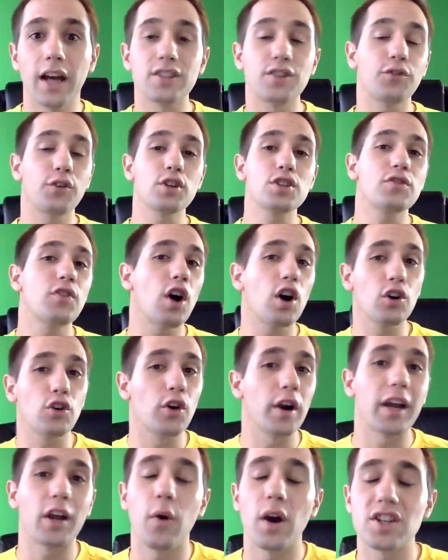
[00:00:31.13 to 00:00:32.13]
right, so first of all,
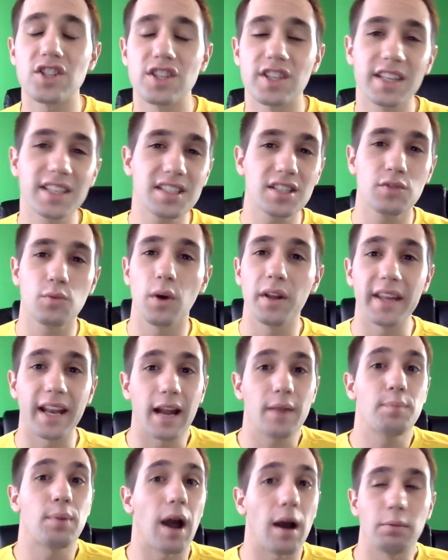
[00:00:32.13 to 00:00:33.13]
great question. This is one that
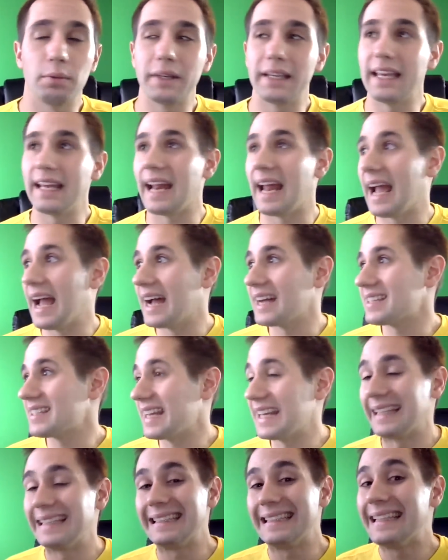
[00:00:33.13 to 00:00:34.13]
I probably get
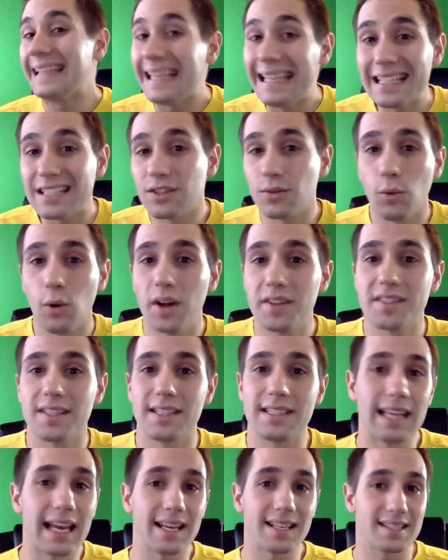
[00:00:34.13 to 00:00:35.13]
asked at least once
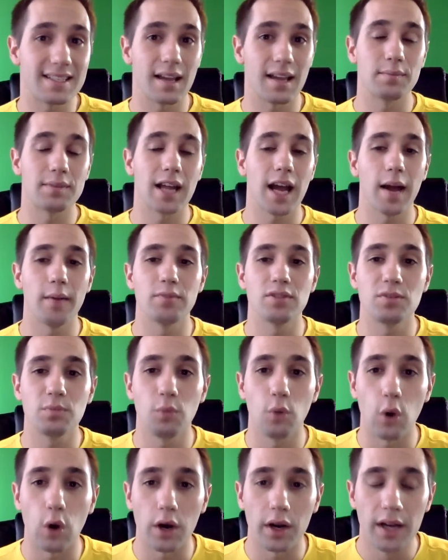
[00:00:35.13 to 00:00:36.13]
a day, sometimes
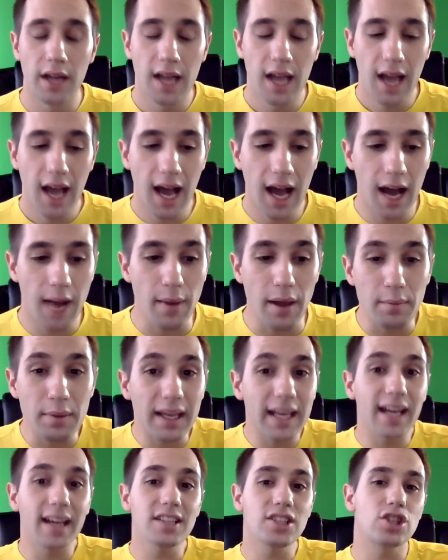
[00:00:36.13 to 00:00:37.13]
more. And
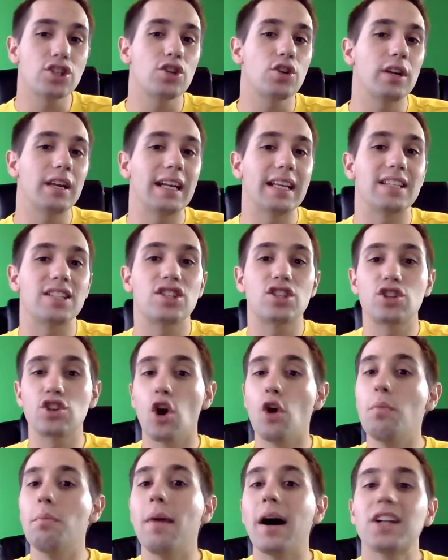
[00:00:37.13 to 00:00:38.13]
because shooting is
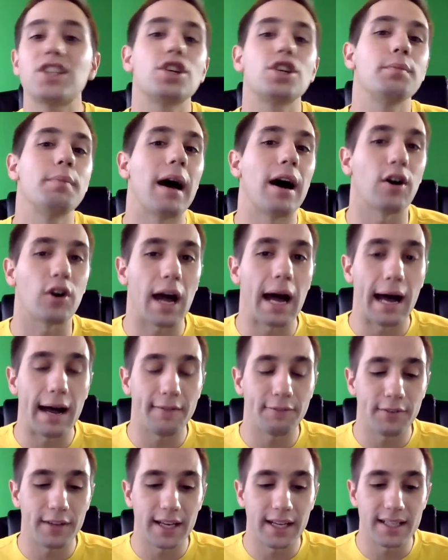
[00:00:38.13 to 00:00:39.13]
so much about
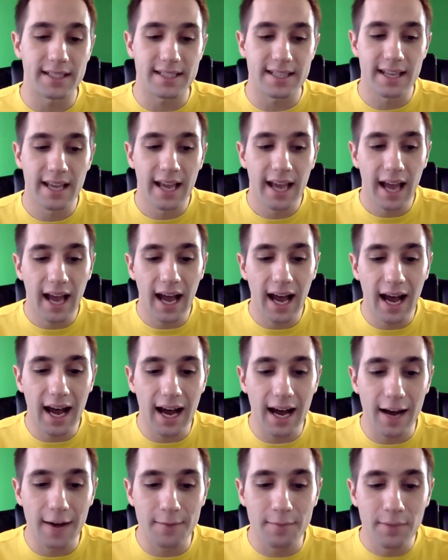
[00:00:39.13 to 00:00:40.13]
confidence,
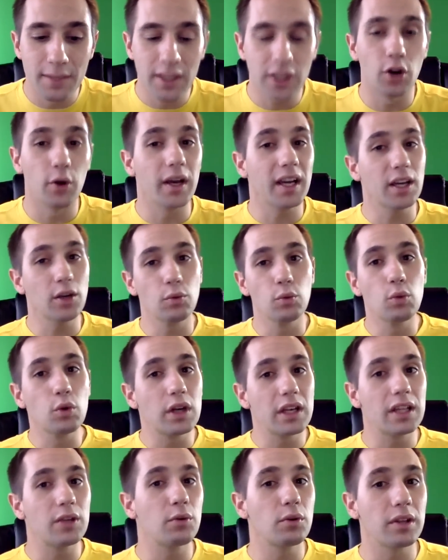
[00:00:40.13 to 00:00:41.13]
it can
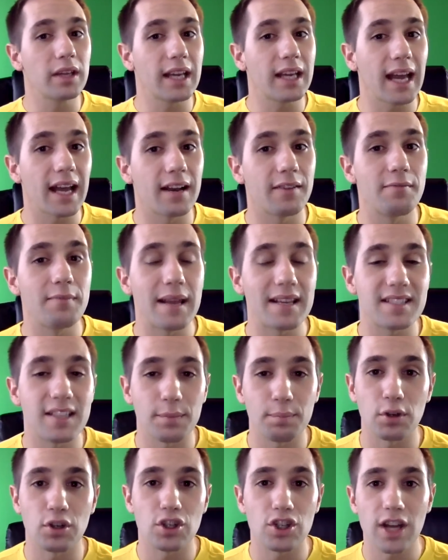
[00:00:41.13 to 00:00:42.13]
really, really kind of mess
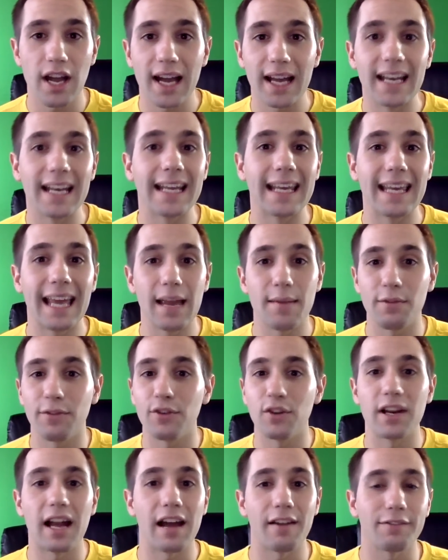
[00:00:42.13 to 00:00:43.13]
up your shot in a game
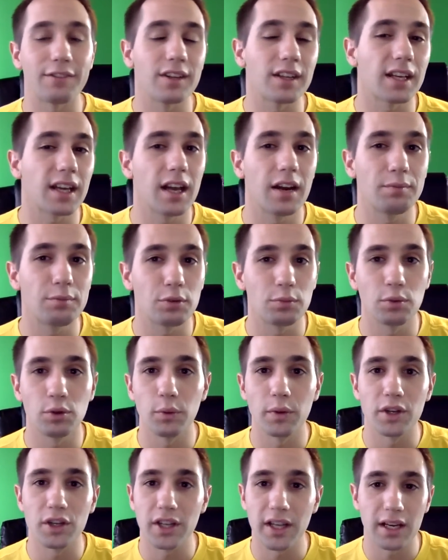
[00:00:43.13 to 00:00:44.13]
if you're not feeling
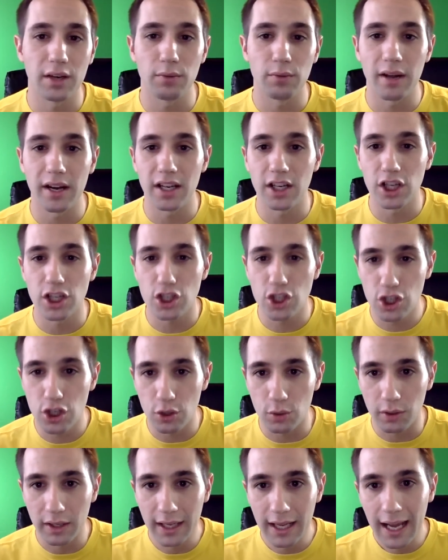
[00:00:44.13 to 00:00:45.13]
comfortable when you're getting ready to
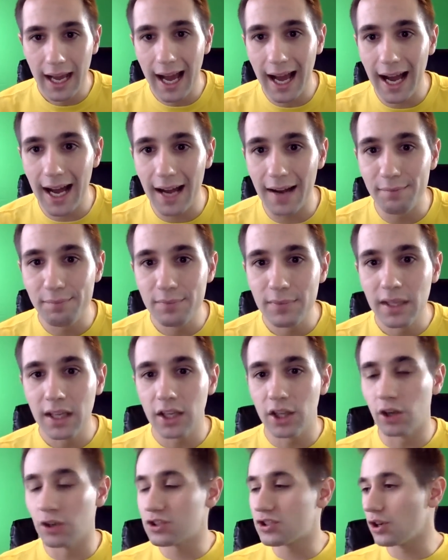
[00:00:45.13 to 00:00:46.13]
shoot.
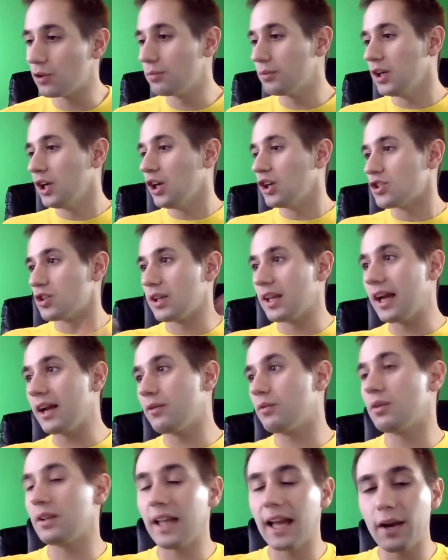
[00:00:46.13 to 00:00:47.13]
So
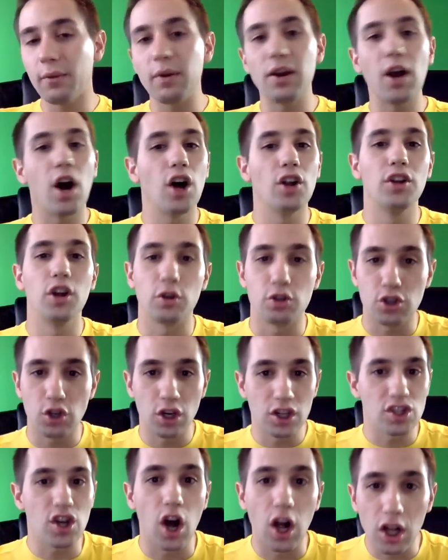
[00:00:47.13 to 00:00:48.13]
like we all know,
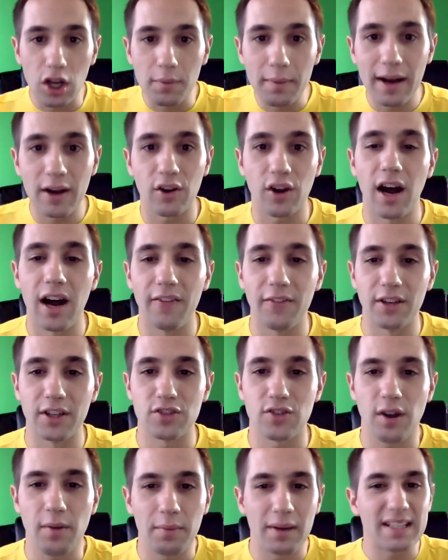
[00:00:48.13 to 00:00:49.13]
shooting's all about
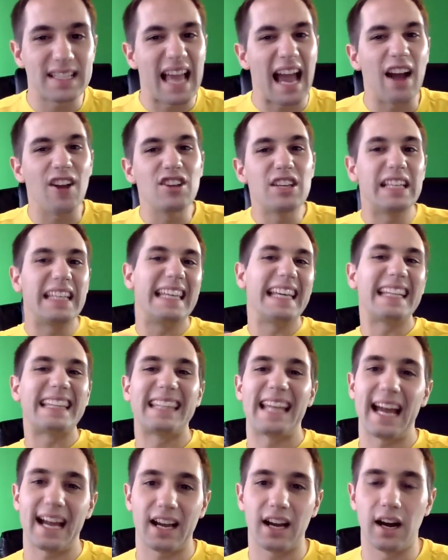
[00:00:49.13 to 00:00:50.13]
confidence, right? But it's how do you
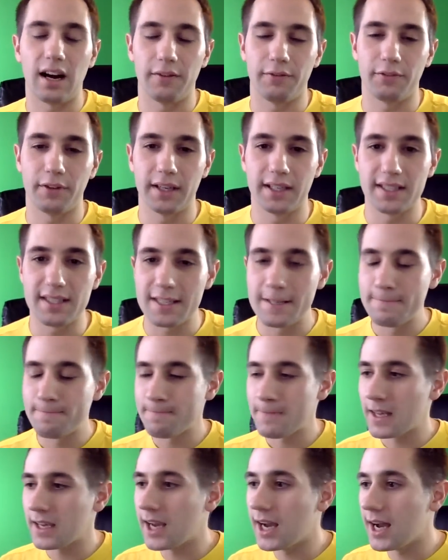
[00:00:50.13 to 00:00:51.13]
get that confidence?
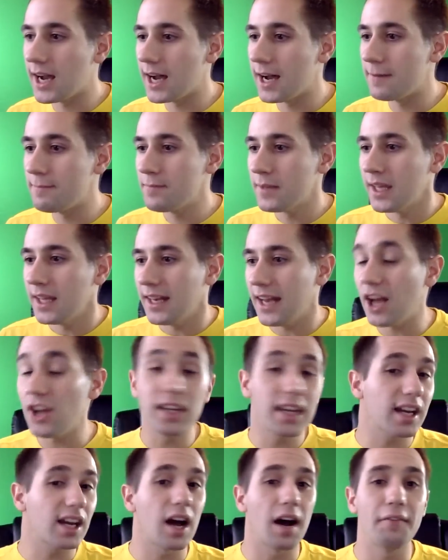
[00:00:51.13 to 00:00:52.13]
Now you
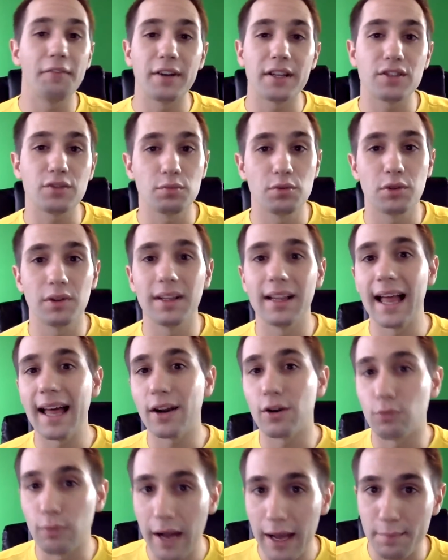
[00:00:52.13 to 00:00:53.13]
can get confidence from doing a
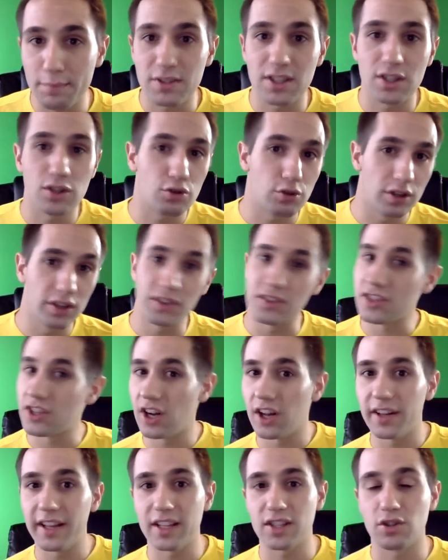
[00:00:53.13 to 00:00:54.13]
lot of reps and drills
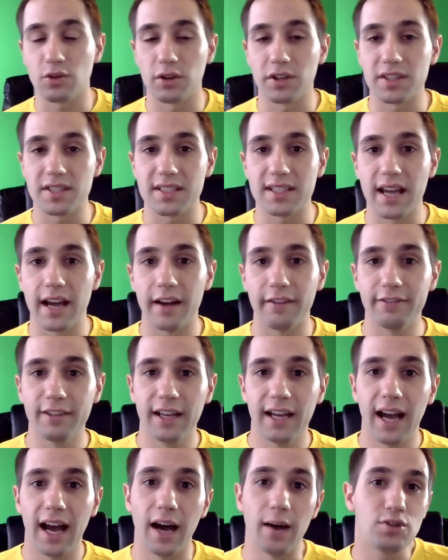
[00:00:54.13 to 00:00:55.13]
and all that sort of stuff,
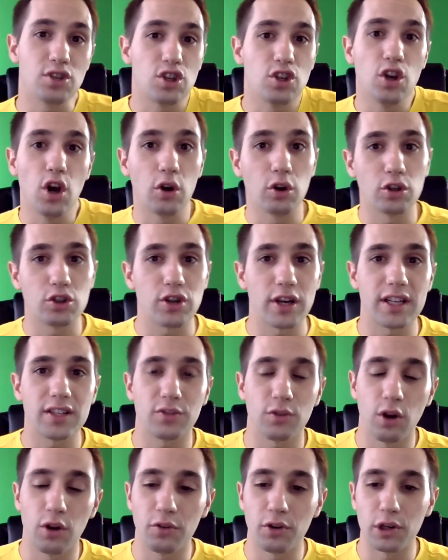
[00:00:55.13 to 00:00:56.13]
so you know it'll
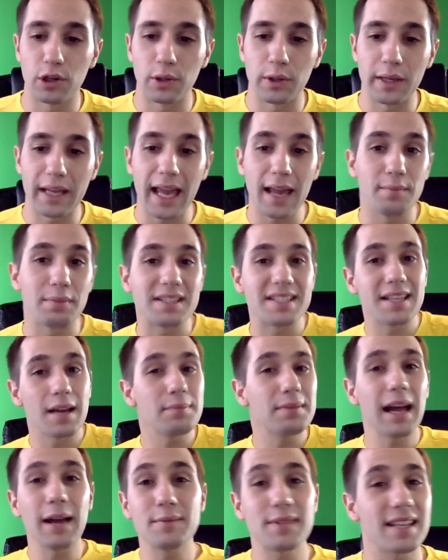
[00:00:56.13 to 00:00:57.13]
transfer over into a game, but
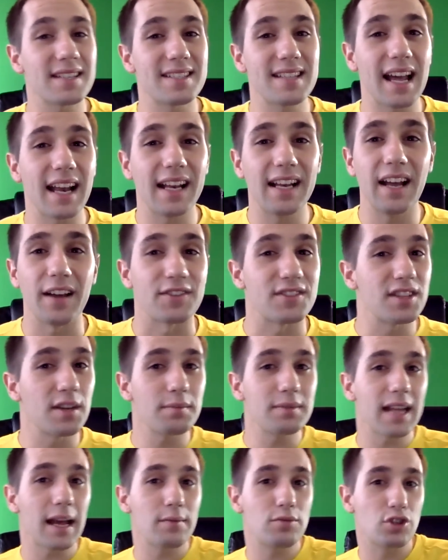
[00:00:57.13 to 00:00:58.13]
sometimes that's not enough.
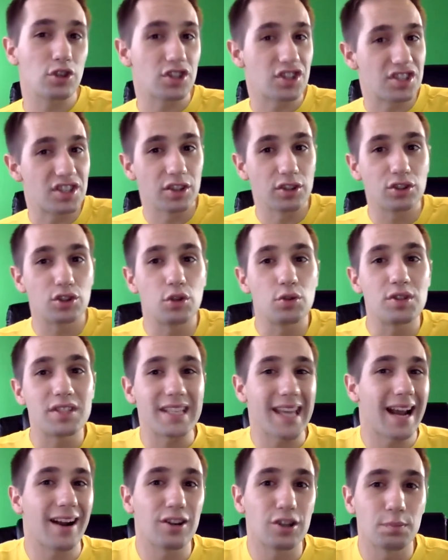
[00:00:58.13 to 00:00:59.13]
Sometimes you're still too
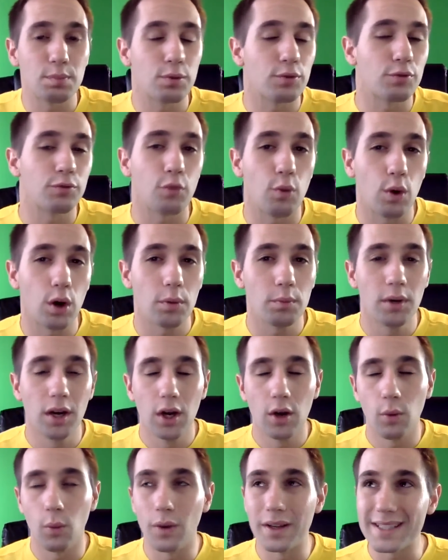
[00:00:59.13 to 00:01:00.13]
scared to perform
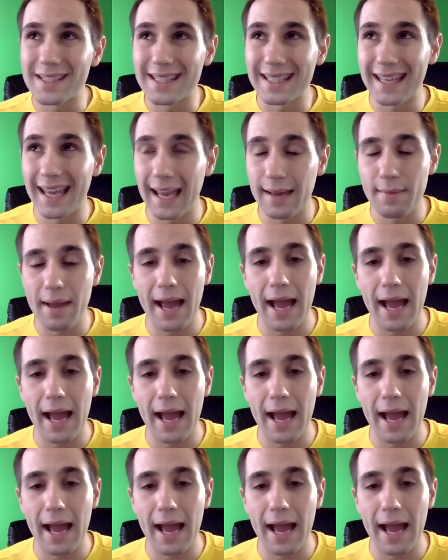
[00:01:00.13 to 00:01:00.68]
once the game